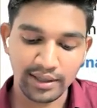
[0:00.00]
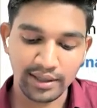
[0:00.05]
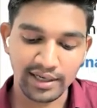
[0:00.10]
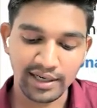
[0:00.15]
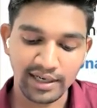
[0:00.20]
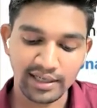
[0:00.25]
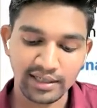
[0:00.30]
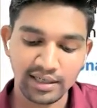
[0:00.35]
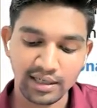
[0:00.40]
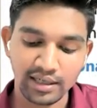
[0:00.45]

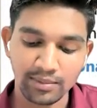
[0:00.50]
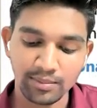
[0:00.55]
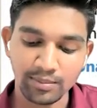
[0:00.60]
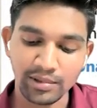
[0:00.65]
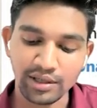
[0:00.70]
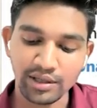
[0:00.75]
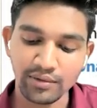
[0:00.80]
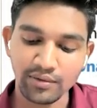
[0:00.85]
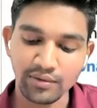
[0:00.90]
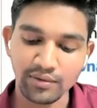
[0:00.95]
Hell, the
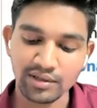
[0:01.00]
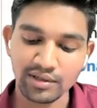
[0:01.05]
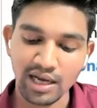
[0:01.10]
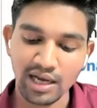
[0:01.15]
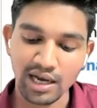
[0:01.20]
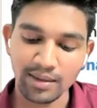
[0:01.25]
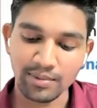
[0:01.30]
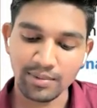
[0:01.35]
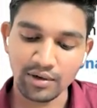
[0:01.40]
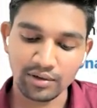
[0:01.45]
company was
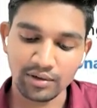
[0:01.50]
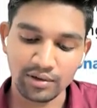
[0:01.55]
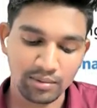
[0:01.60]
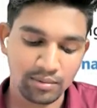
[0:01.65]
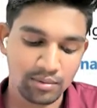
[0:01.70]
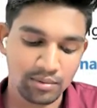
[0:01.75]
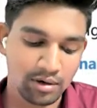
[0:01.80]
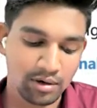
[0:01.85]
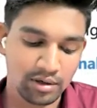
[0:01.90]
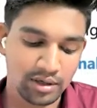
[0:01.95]
liable on the
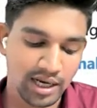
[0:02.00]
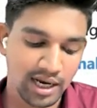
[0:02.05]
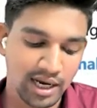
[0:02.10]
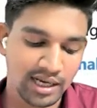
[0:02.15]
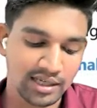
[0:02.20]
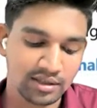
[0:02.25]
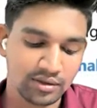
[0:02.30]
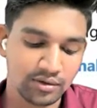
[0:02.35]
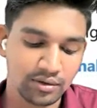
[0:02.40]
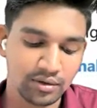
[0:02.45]
bond,
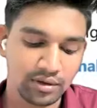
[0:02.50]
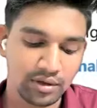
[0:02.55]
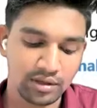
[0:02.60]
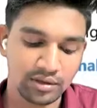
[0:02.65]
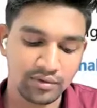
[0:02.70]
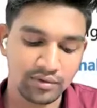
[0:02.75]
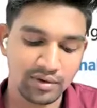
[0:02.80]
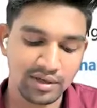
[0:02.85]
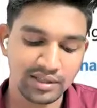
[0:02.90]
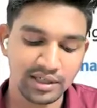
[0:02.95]
as
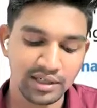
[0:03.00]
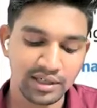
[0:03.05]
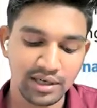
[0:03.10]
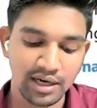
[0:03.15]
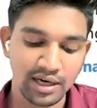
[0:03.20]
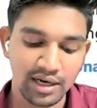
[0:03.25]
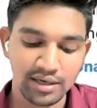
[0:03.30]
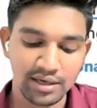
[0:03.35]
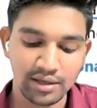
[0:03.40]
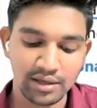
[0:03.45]
Turcons was
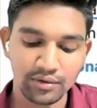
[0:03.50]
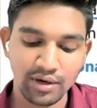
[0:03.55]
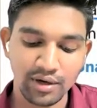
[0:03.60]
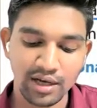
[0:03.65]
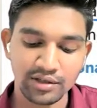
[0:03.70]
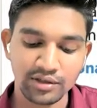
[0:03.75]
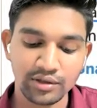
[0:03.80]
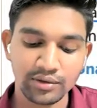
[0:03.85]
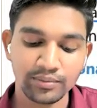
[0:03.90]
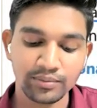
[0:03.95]
entitled to
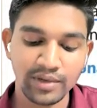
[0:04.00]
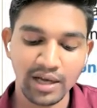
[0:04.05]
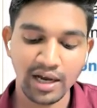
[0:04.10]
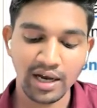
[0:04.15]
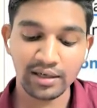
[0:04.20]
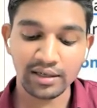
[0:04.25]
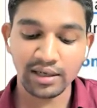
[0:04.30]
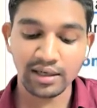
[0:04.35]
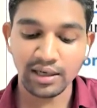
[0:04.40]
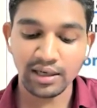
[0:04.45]
assume
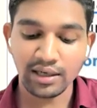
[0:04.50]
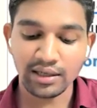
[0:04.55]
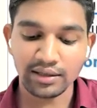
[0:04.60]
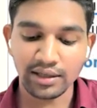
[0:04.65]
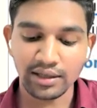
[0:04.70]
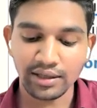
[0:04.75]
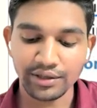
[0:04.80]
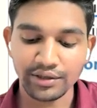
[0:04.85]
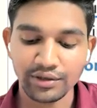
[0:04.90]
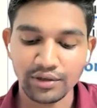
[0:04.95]
that
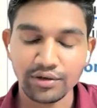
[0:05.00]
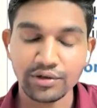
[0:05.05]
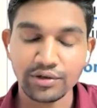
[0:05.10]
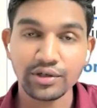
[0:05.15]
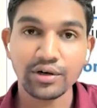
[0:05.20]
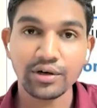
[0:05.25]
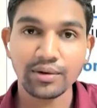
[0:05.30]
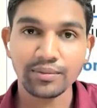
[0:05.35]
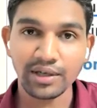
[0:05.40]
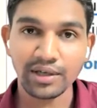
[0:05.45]
the
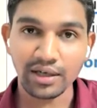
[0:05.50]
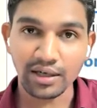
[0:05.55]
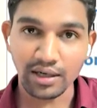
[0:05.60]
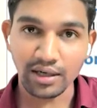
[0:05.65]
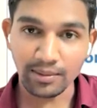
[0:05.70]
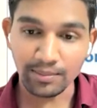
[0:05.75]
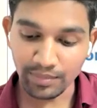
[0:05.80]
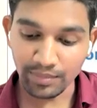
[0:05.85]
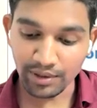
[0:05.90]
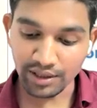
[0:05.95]
resolution of the
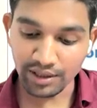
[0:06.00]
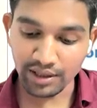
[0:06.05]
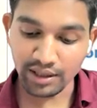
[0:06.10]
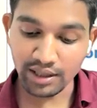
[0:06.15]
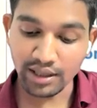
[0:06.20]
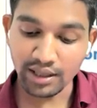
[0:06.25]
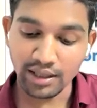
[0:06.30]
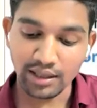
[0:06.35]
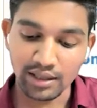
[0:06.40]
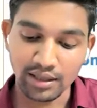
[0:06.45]

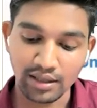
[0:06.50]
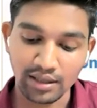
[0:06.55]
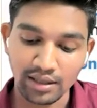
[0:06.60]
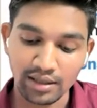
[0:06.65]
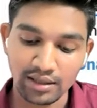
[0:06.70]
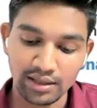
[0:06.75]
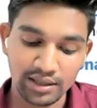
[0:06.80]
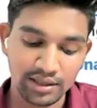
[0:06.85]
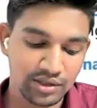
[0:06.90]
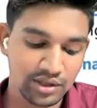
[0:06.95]
company
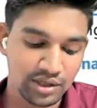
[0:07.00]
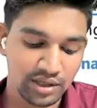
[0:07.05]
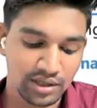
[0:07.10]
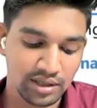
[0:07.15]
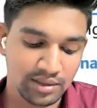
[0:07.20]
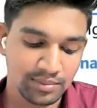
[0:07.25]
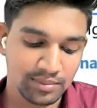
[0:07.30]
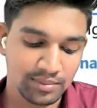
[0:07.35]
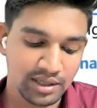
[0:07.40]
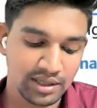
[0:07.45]
and in
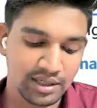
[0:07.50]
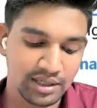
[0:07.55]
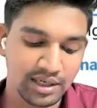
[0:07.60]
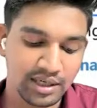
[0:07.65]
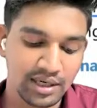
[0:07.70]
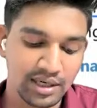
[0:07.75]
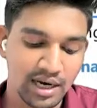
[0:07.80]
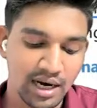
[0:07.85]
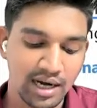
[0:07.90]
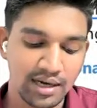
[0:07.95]
general
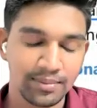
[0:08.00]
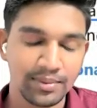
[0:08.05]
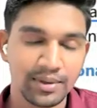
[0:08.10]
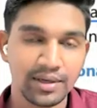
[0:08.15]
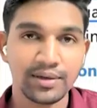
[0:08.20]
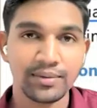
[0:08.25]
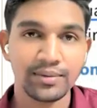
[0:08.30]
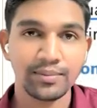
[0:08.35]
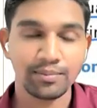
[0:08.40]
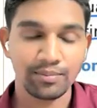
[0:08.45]
meeting had
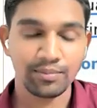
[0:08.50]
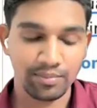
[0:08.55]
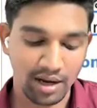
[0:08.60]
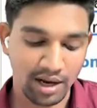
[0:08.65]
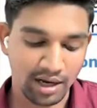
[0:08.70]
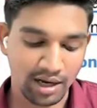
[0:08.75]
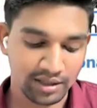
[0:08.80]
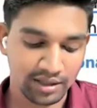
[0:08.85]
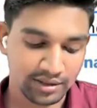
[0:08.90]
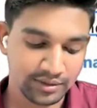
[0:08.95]
been
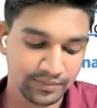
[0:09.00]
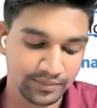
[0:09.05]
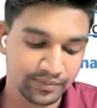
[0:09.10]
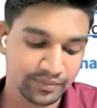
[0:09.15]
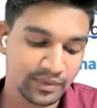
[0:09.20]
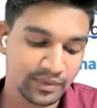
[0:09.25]
passed.